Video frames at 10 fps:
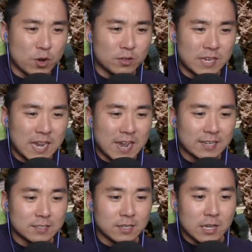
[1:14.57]
world,
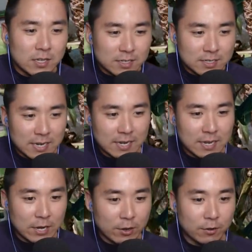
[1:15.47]
guys, to
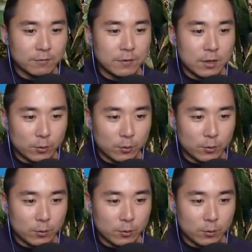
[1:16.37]
take care of